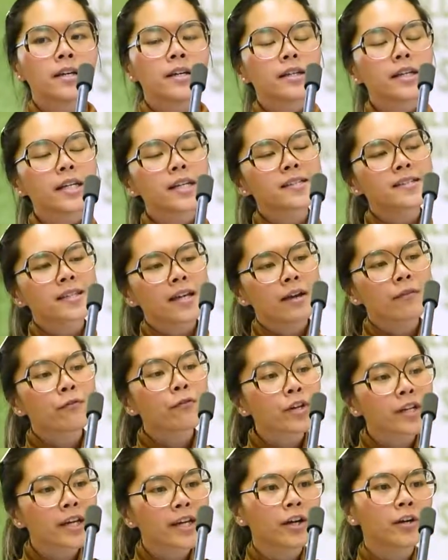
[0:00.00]
these
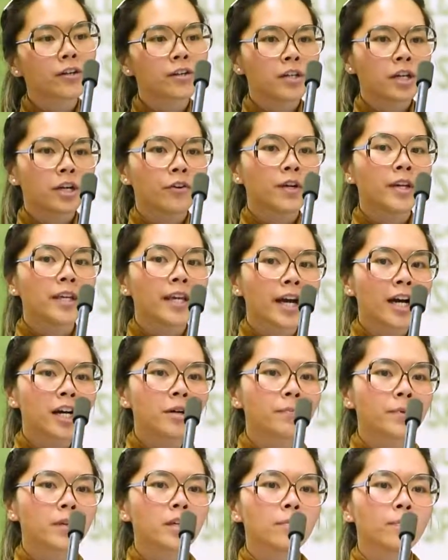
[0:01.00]
everyday ordinary
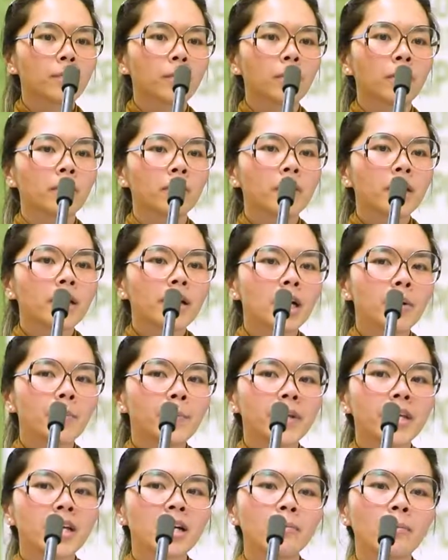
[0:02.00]
young people
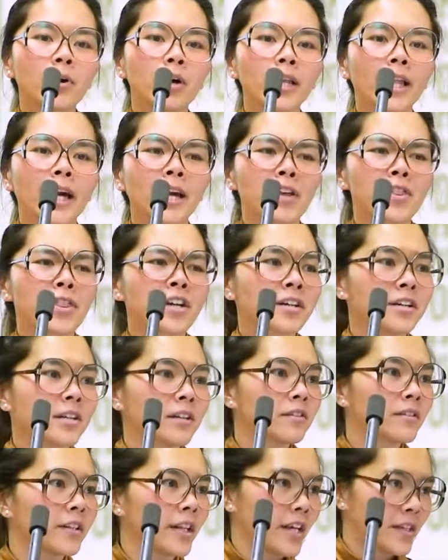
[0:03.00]
appear more like the
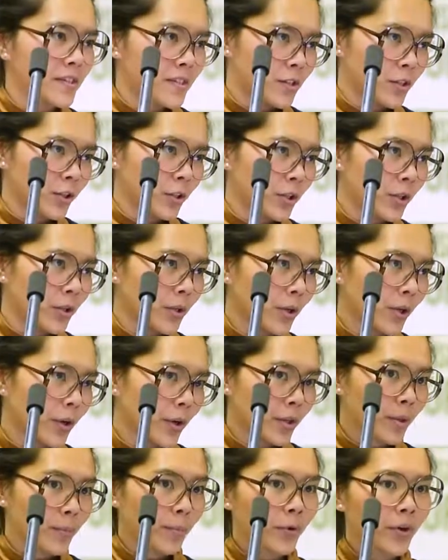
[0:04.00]
girl next door
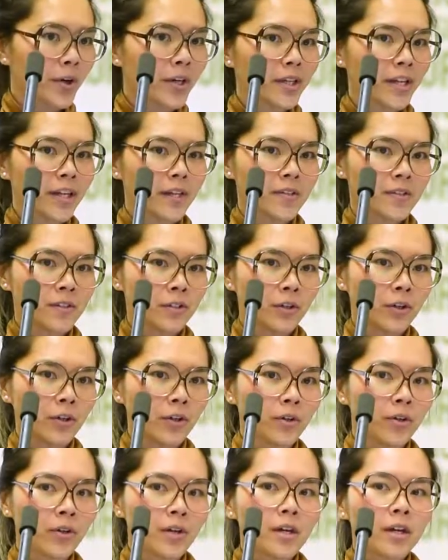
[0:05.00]
or the boy next
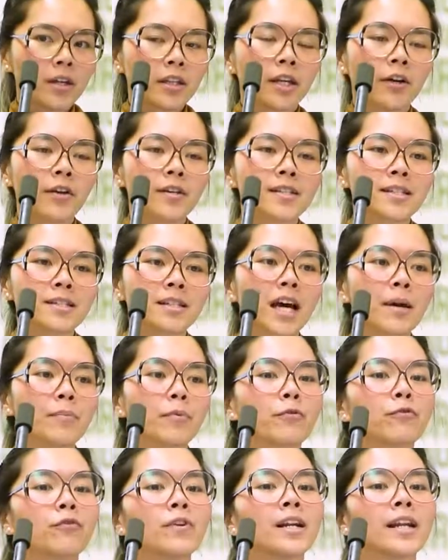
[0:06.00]
door. There is a type
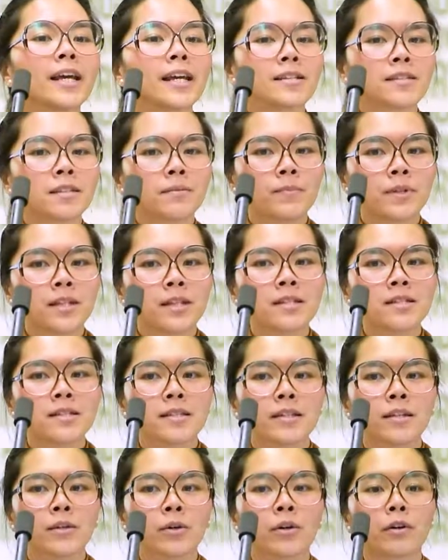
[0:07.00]
of
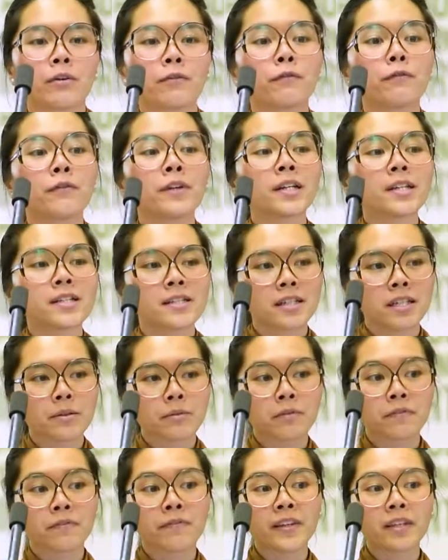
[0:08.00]
relatability or affinity
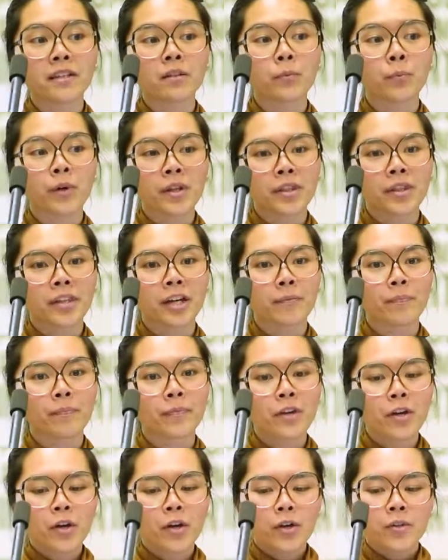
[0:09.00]
we feel with them.
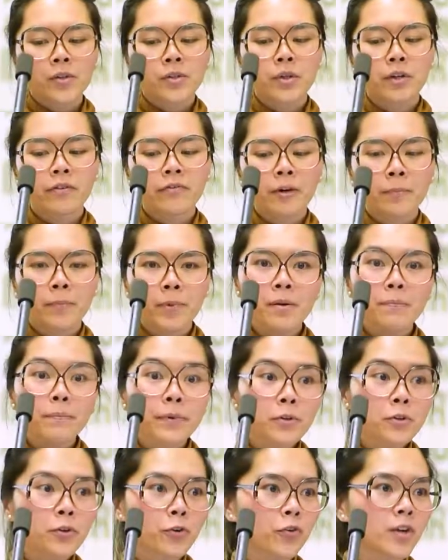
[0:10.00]
So if a
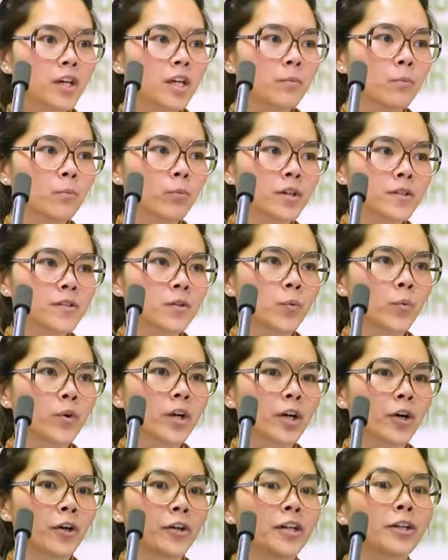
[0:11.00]
pimple cream were to
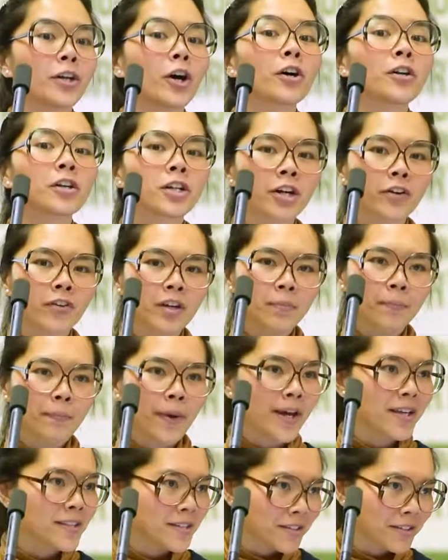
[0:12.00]
work on an ordinary
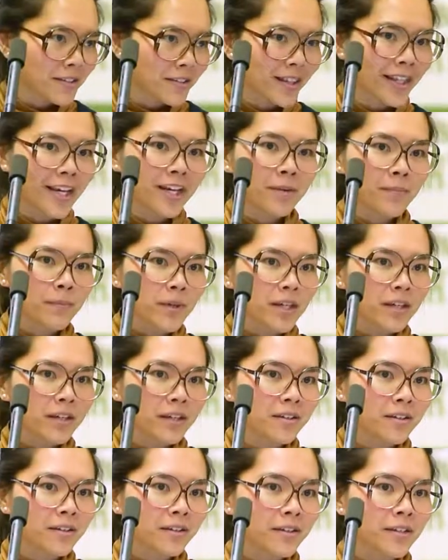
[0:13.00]
peasant like
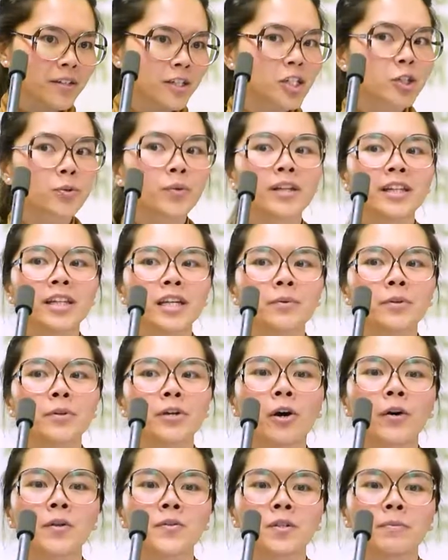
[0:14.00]
me, then surely it would
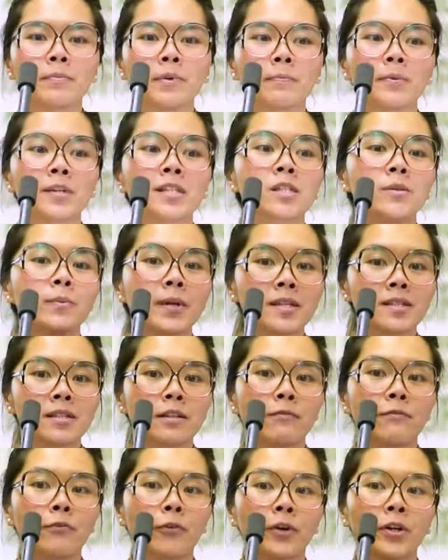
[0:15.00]
also be
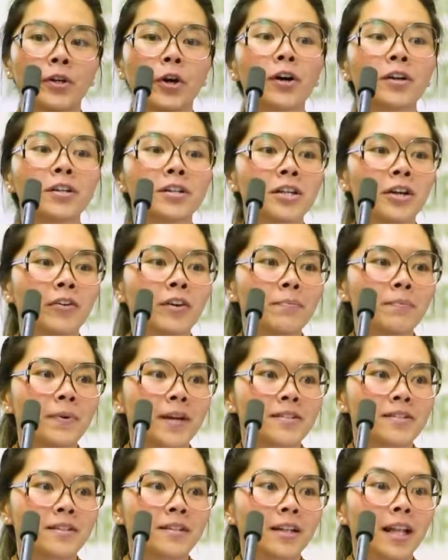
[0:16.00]
persuasive for an ordinary
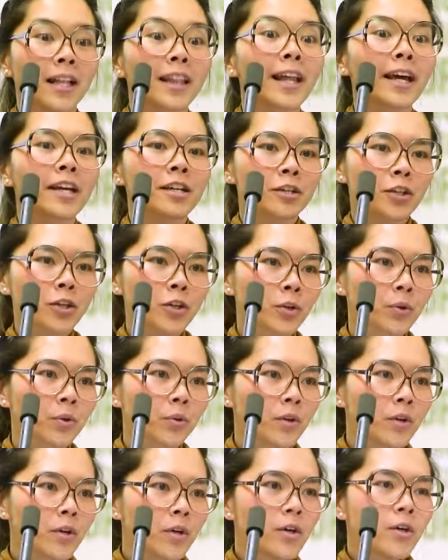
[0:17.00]
peasant like
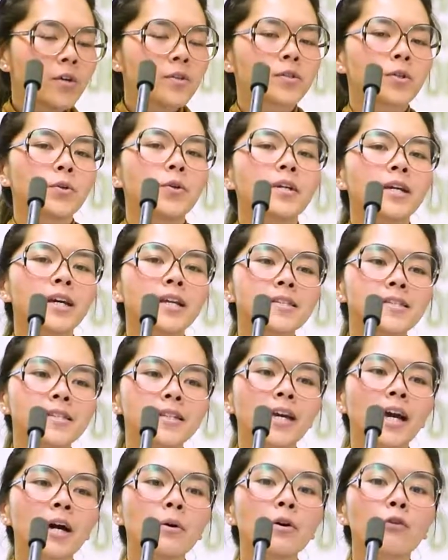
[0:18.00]
you. So you can
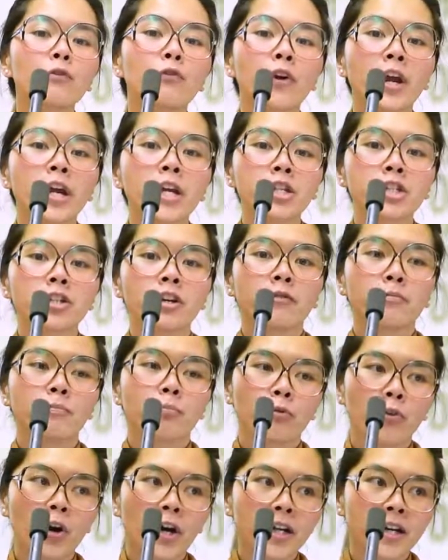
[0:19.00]
see how a range of
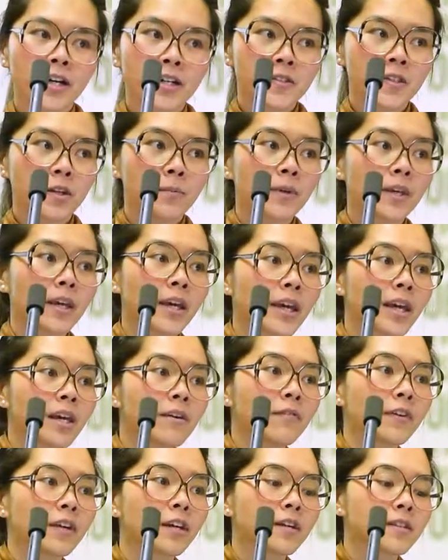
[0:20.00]
products or
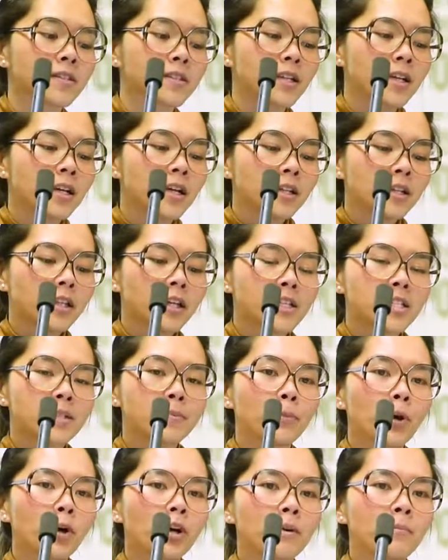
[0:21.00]
behaviors that is
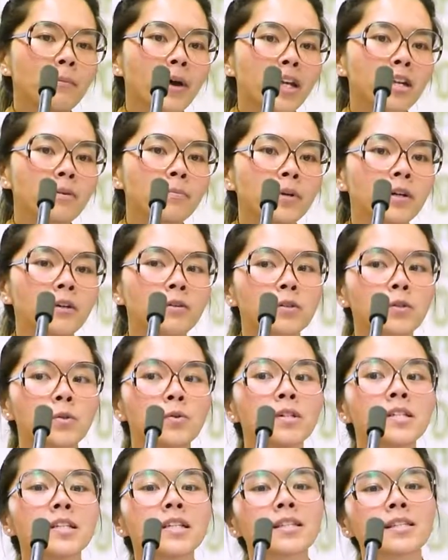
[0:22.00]
more amenable
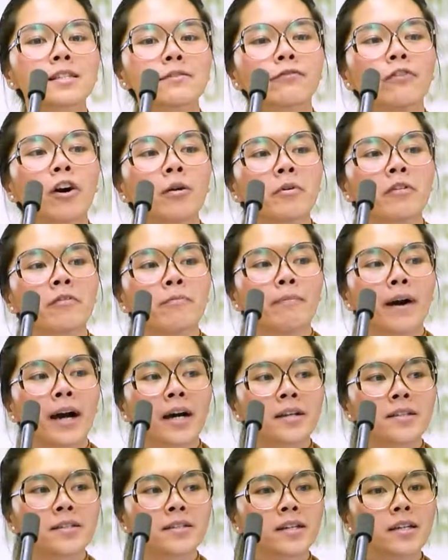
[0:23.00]
to this form of
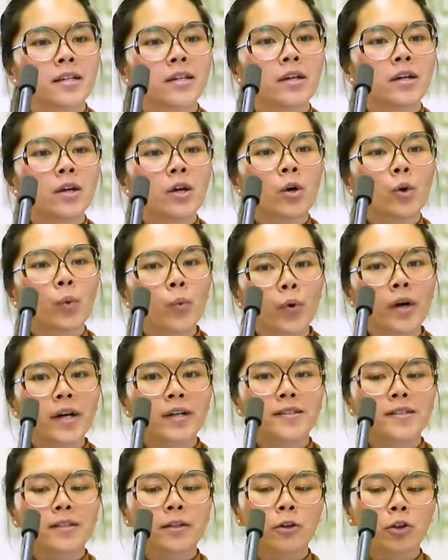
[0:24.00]
marketing
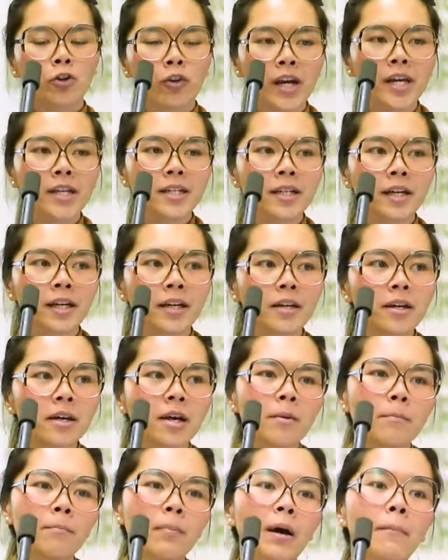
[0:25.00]
works great here,
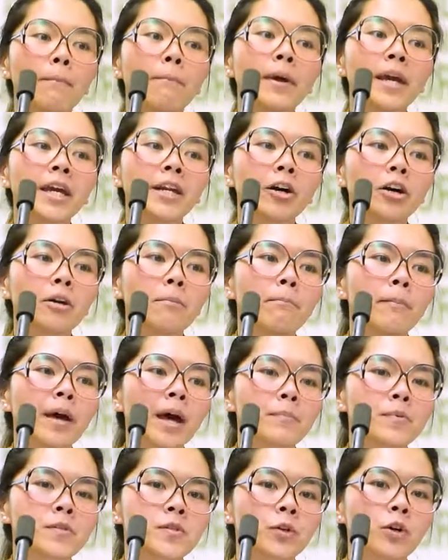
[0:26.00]
but may not
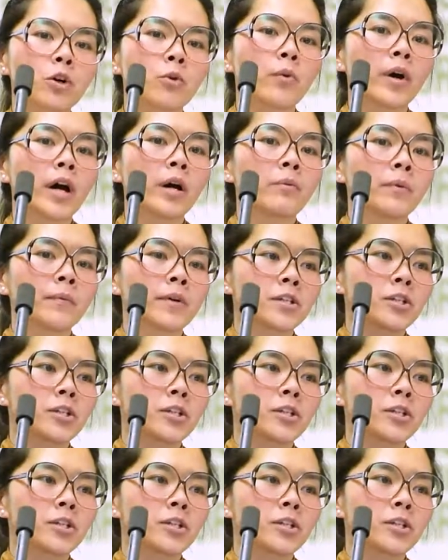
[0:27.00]
map so well when we're